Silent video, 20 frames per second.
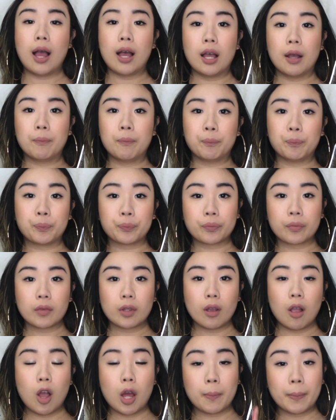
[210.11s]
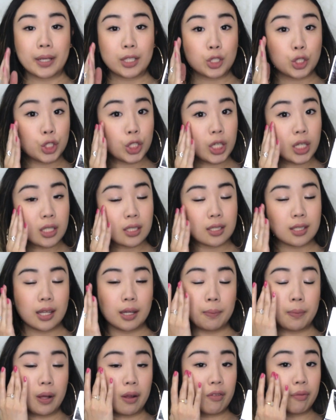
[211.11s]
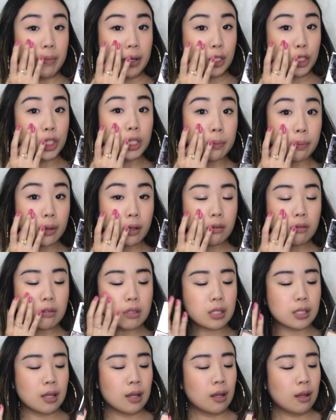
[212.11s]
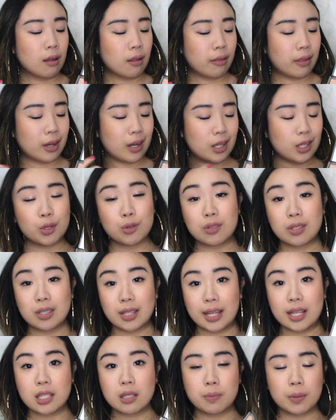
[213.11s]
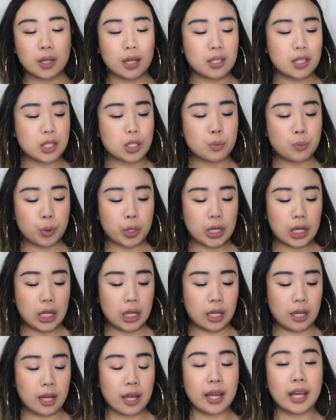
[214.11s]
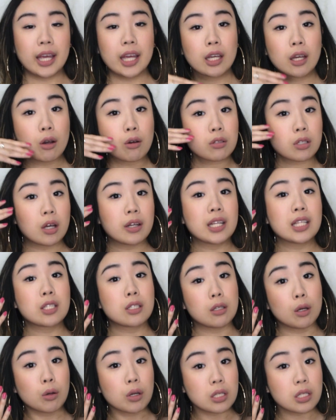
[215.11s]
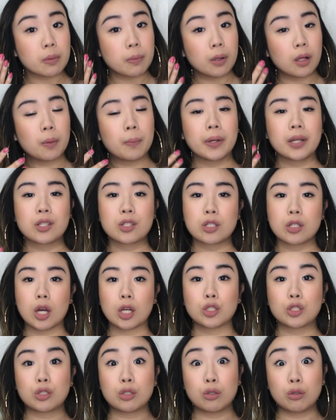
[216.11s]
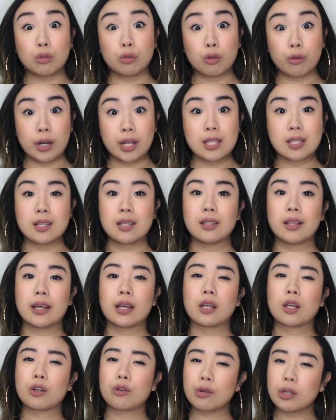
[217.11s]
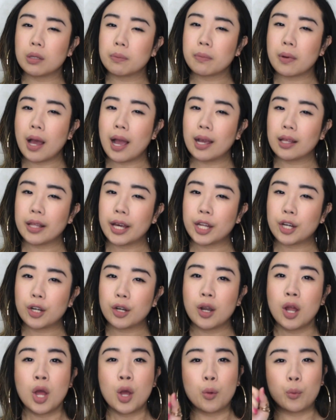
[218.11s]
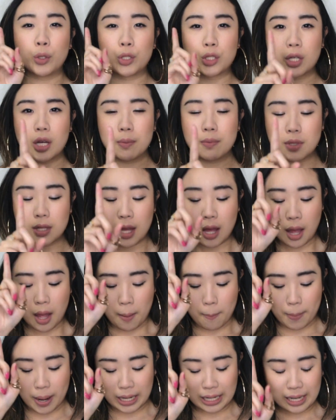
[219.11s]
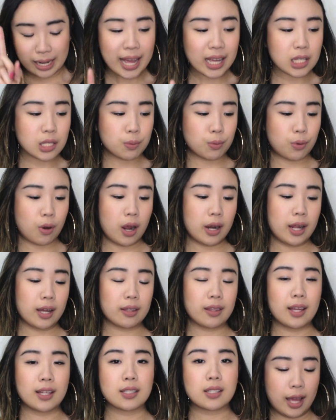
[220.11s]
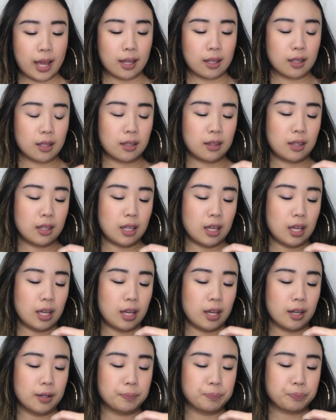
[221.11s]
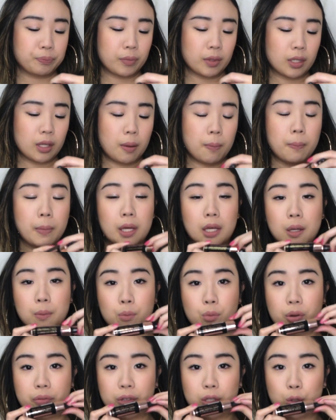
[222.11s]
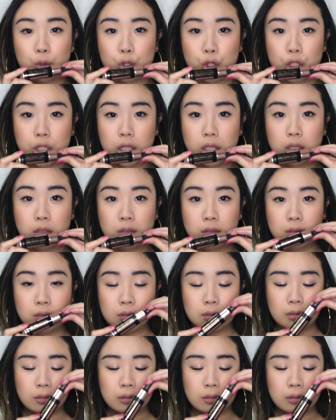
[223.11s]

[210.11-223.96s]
on my cheeks, above my cheekbones, then I use this because it's pretty, it goes on, it's noticeable, but it's not too crazy like a cream highlighter, which comes my next product that like the Makeup Revolution